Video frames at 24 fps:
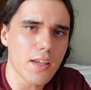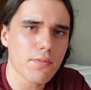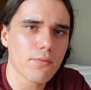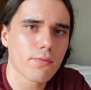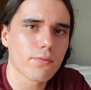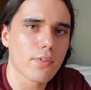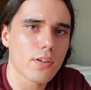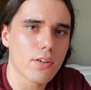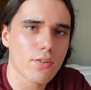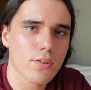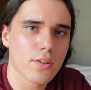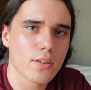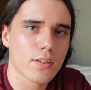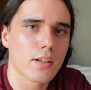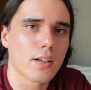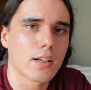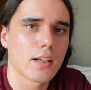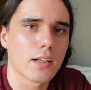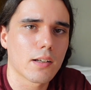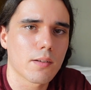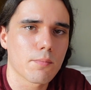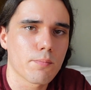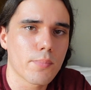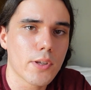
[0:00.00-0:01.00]
there's
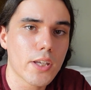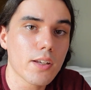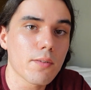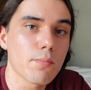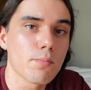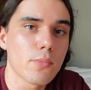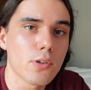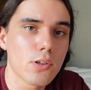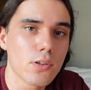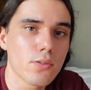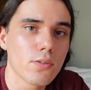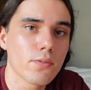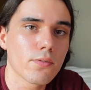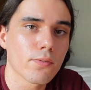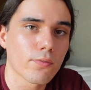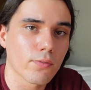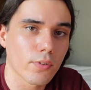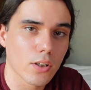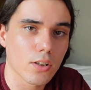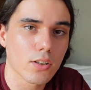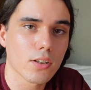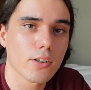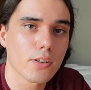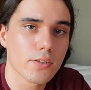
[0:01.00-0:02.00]
a big move
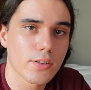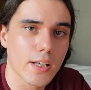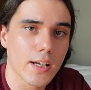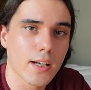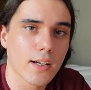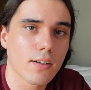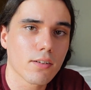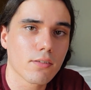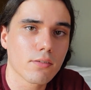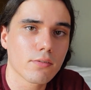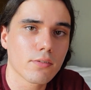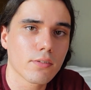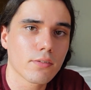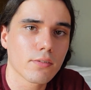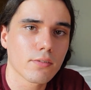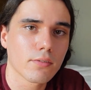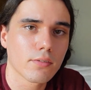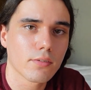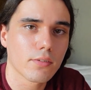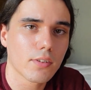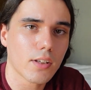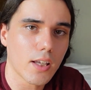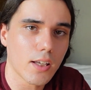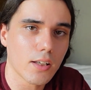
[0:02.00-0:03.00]
further down
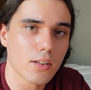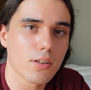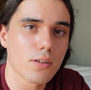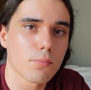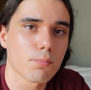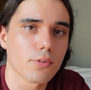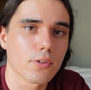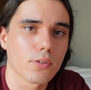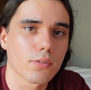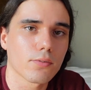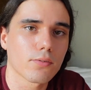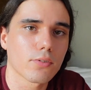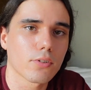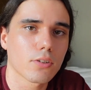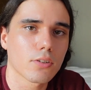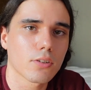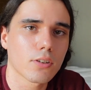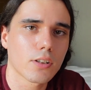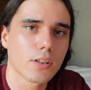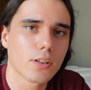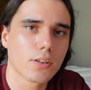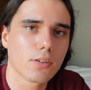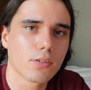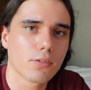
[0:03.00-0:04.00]
in your
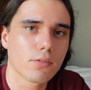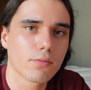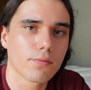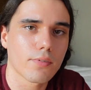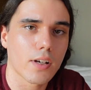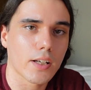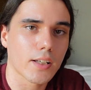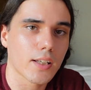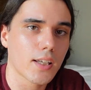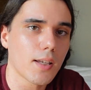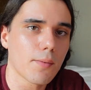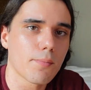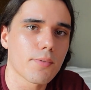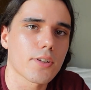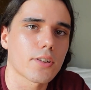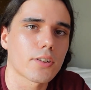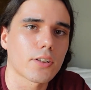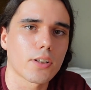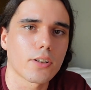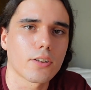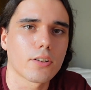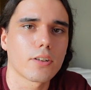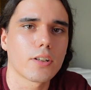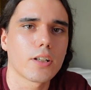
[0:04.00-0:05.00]
portfolio that keeps
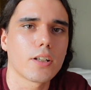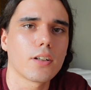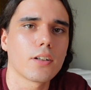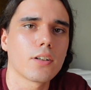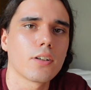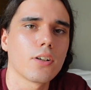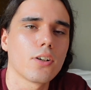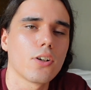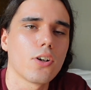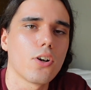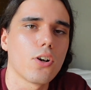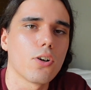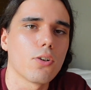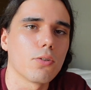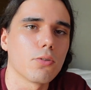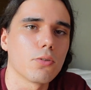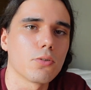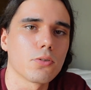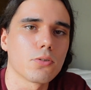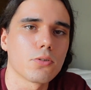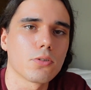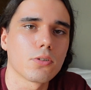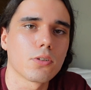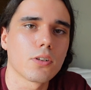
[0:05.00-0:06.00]
occurring,
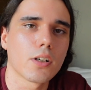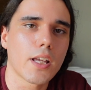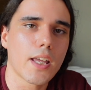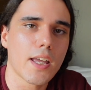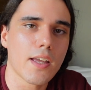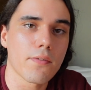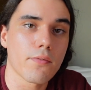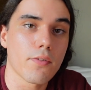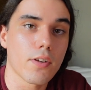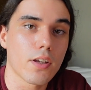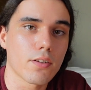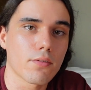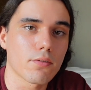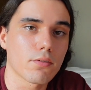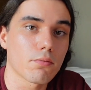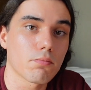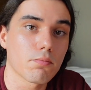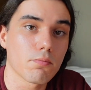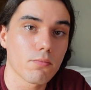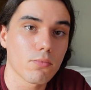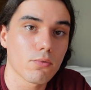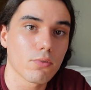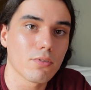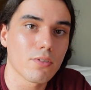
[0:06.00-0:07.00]
or if it
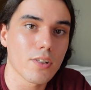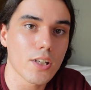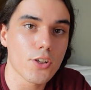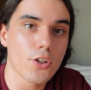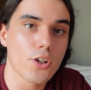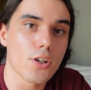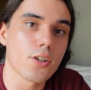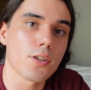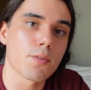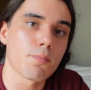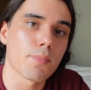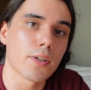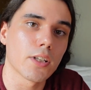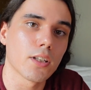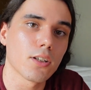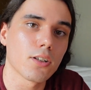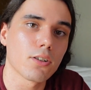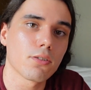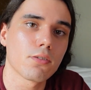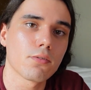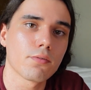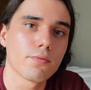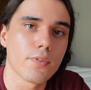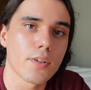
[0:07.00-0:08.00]
reaches
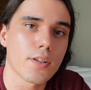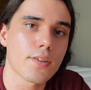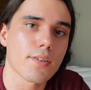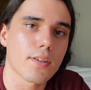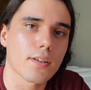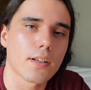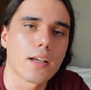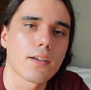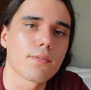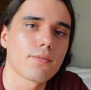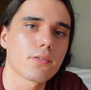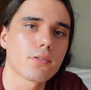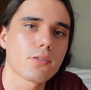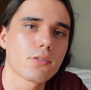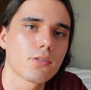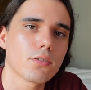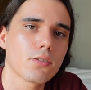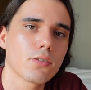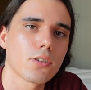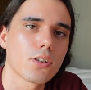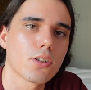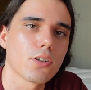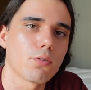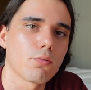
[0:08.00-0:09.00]
below this
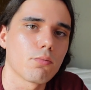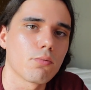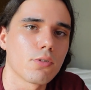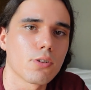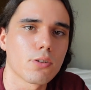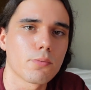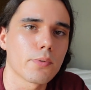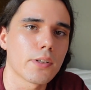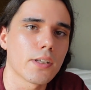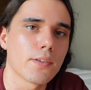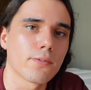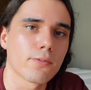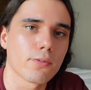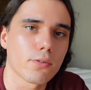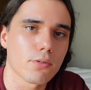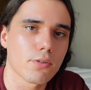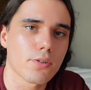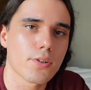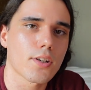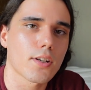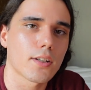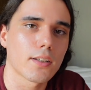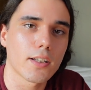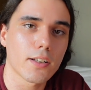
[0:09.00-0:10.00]
level, we'll be
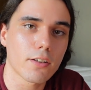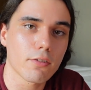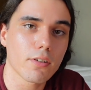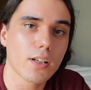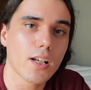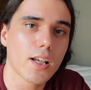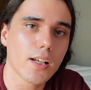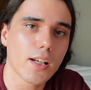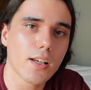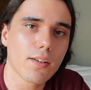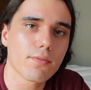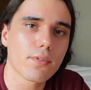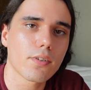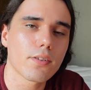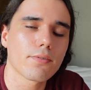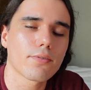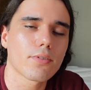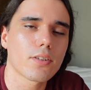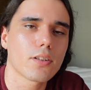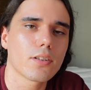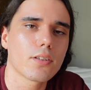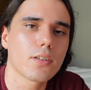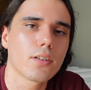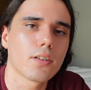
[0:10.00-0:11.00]
forced to liquidate
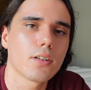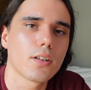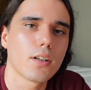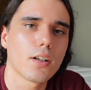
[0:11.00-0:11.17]
everything.